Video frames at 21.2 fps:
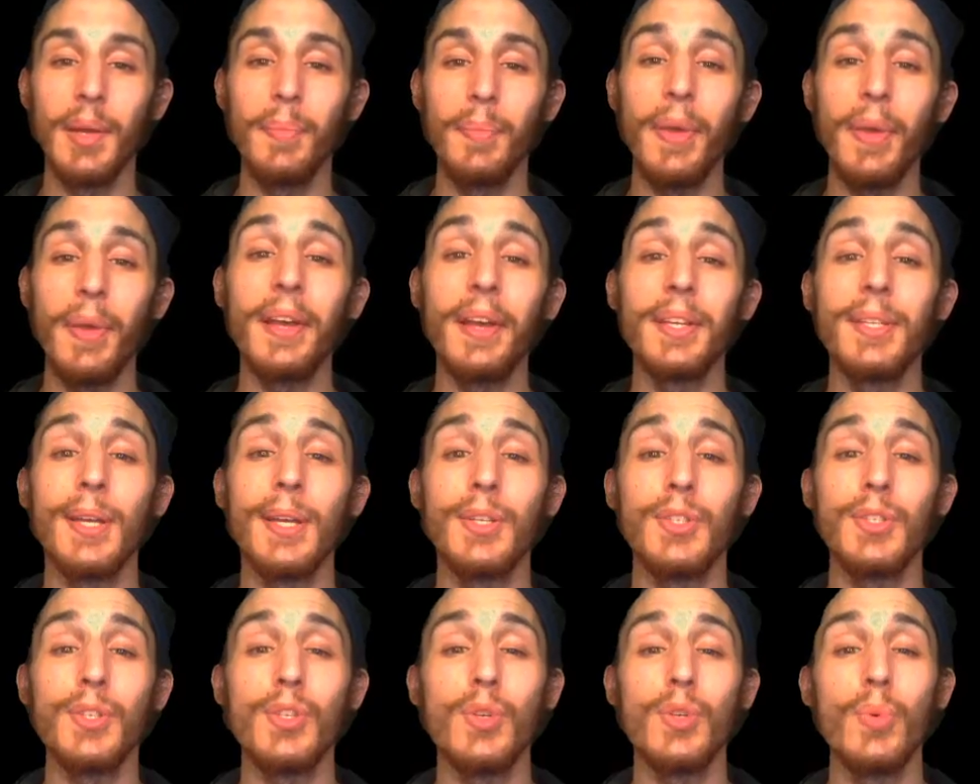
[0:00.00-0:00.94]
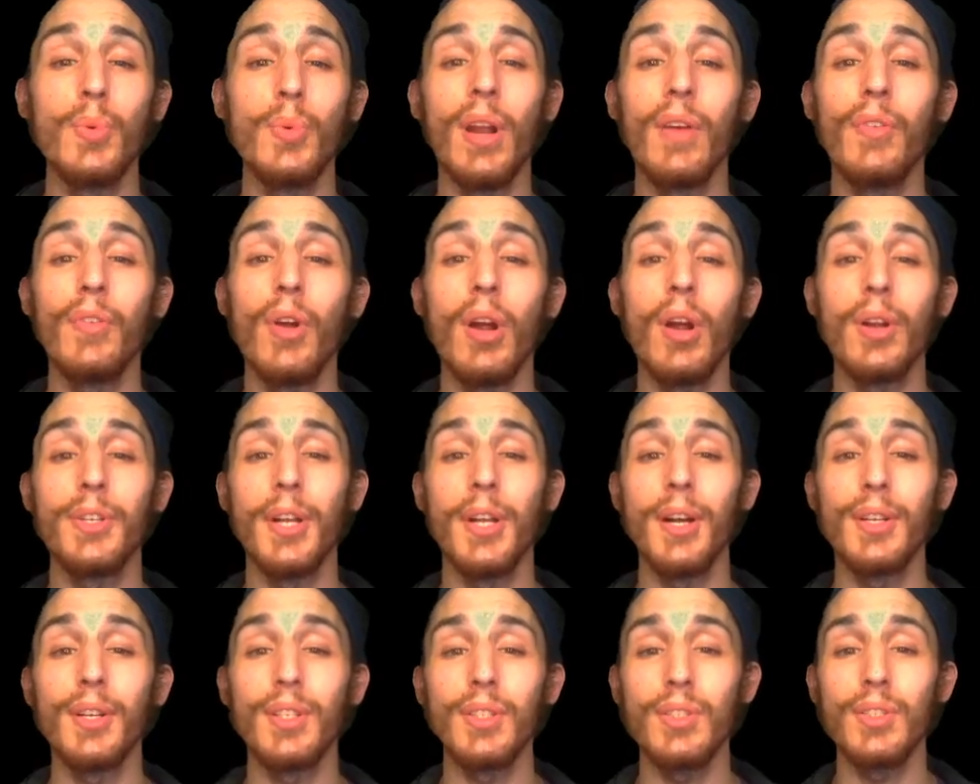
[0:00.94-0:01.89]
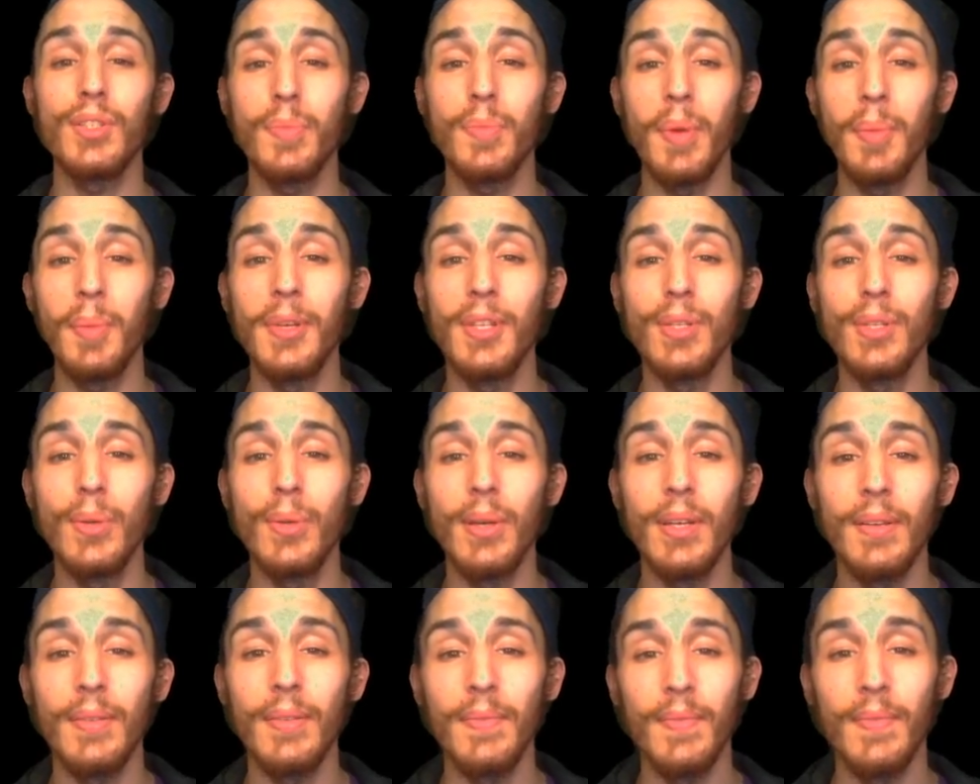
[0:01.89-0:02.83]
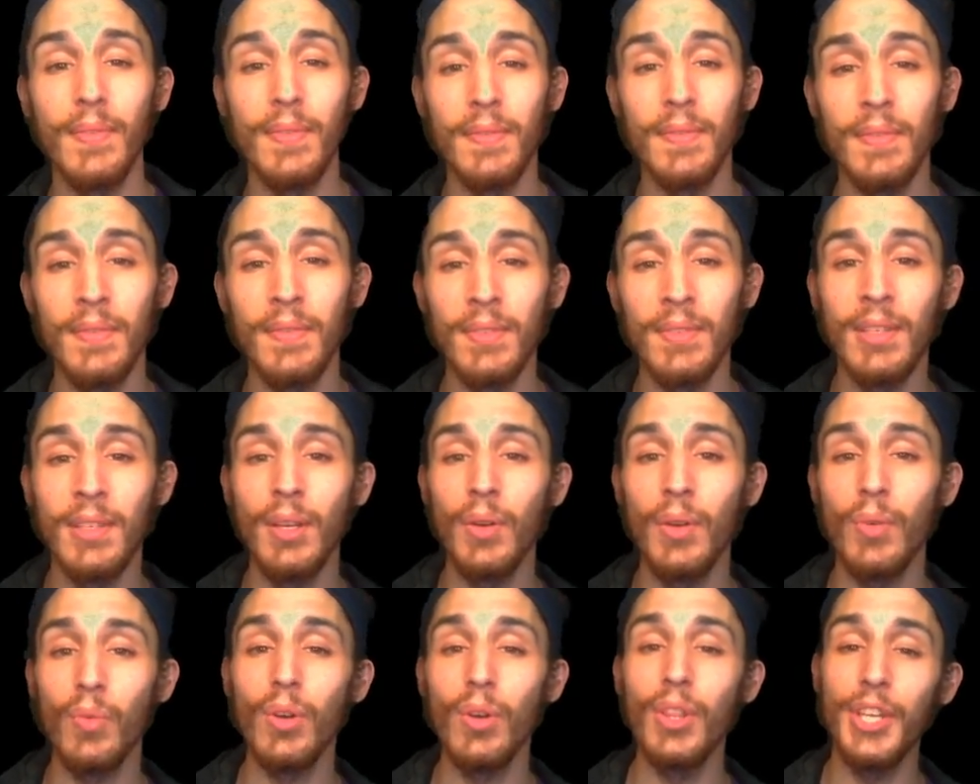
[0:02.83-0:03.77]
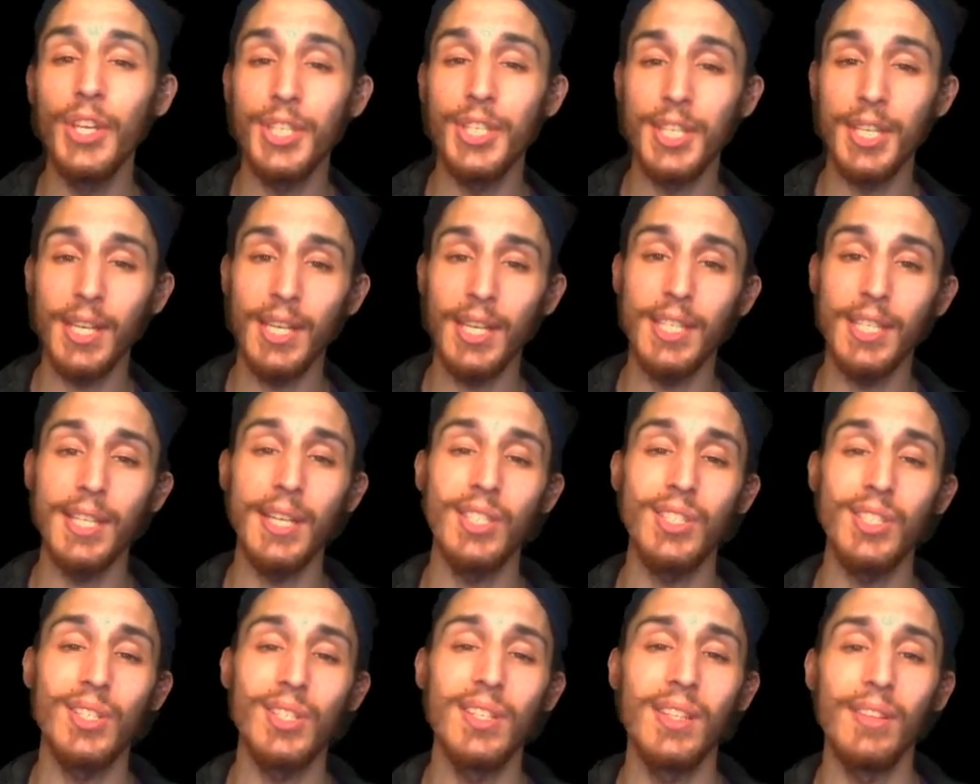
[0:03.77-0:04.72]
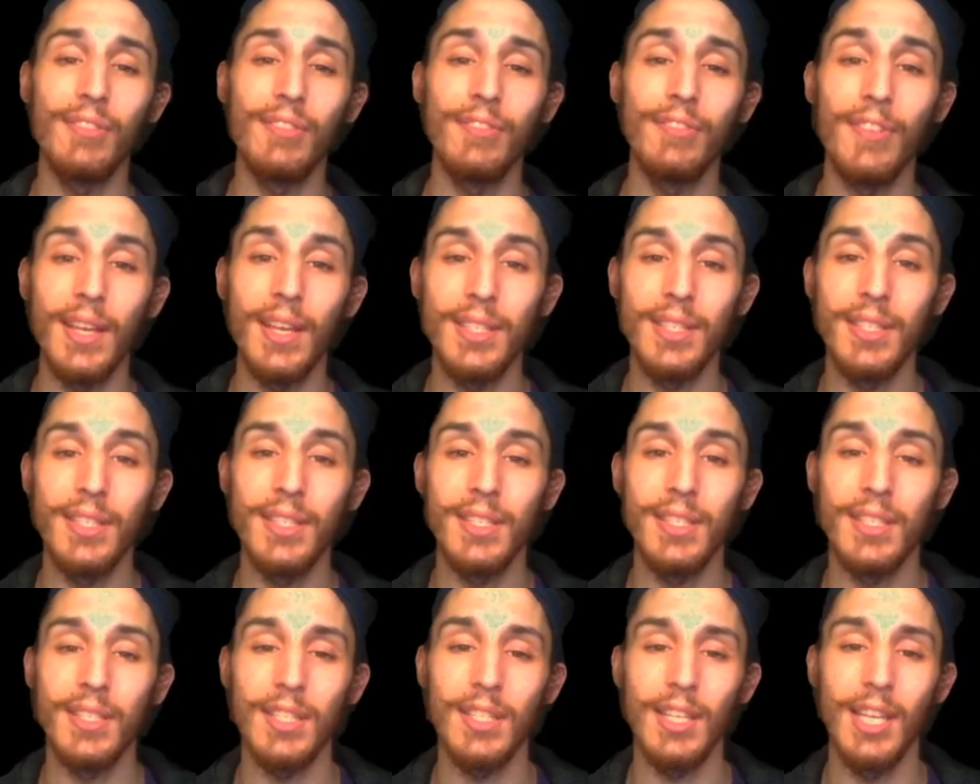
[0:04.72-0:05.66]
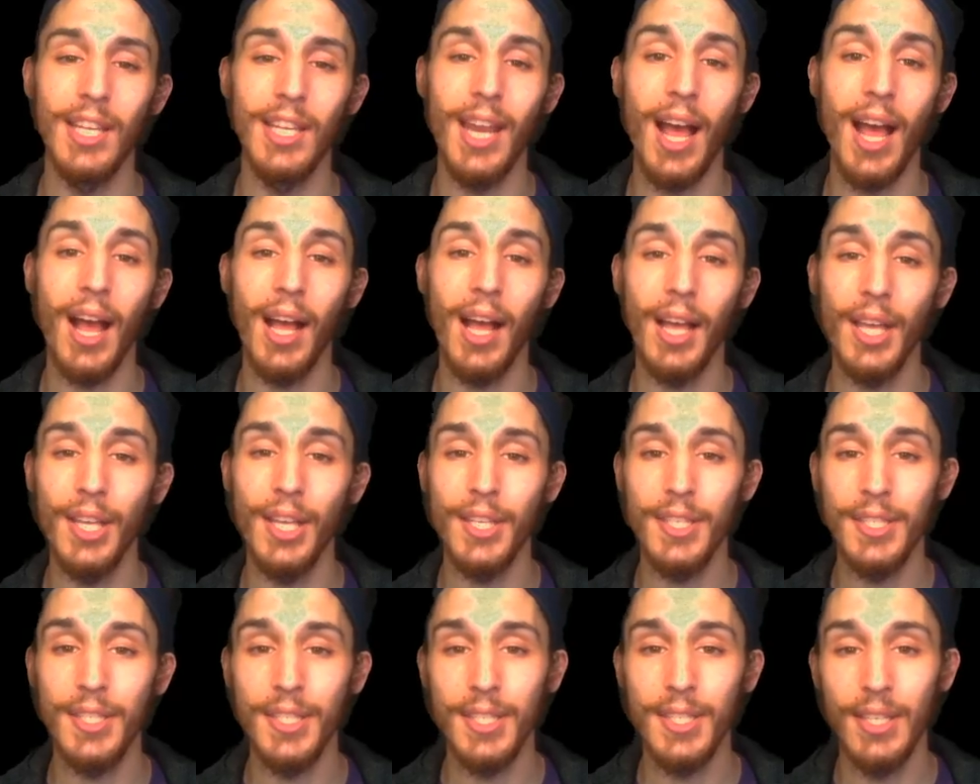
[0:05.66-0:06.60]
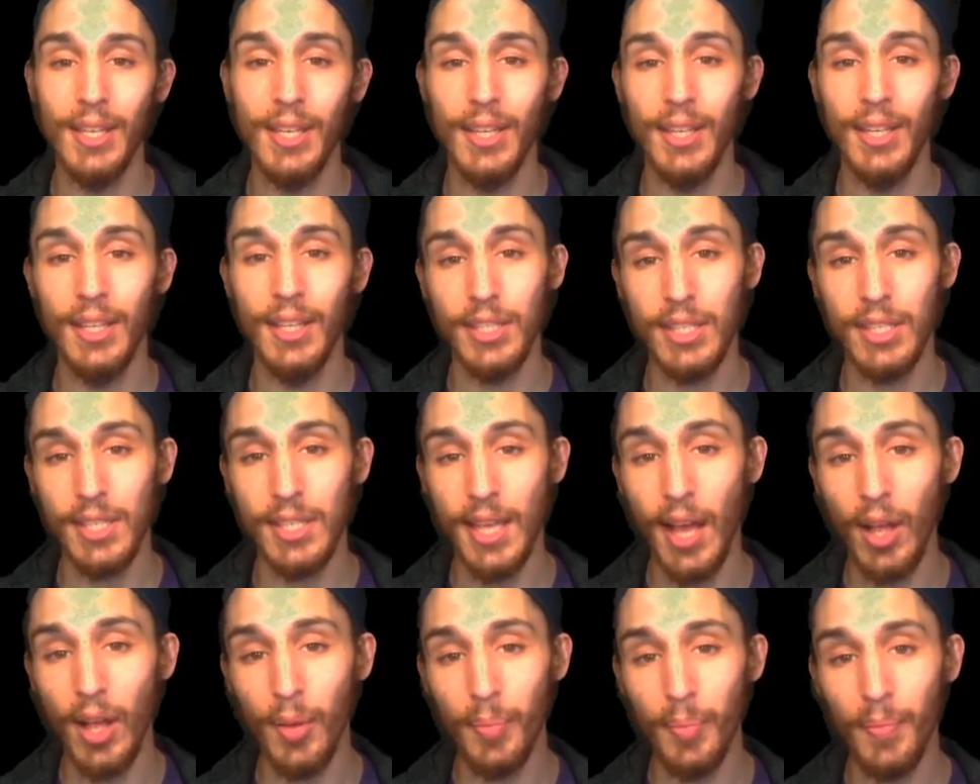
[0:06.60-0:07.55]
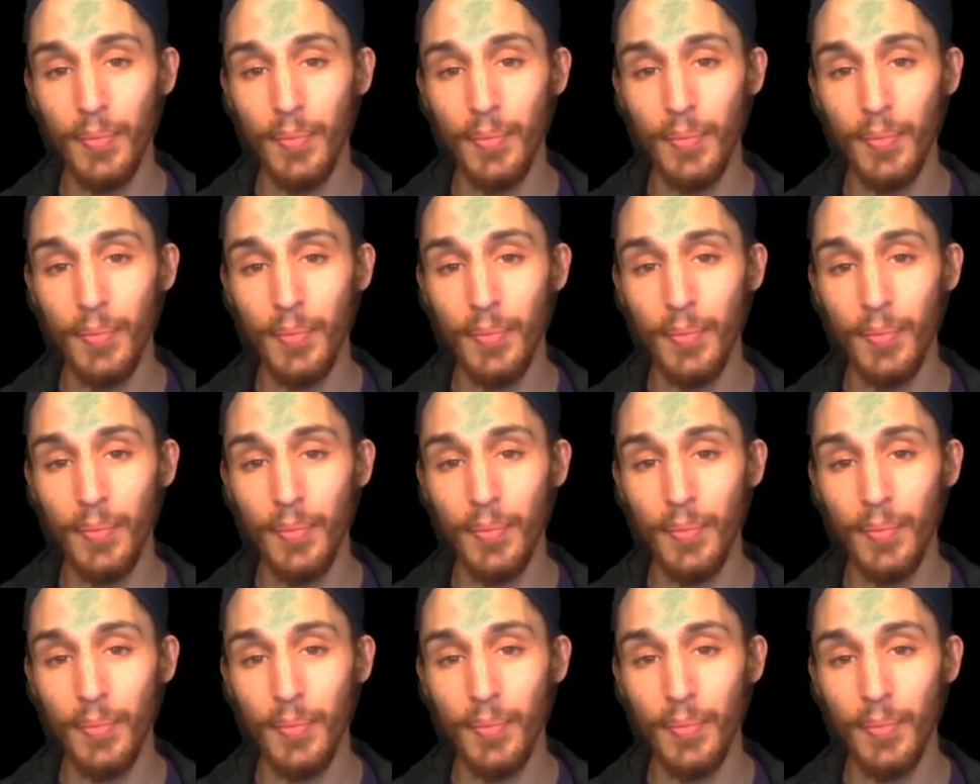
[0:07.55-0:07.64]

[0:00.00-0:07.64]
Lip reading: paying attention to whatever our tongues may be doing, releasing any tension in the face and eyes, scalp,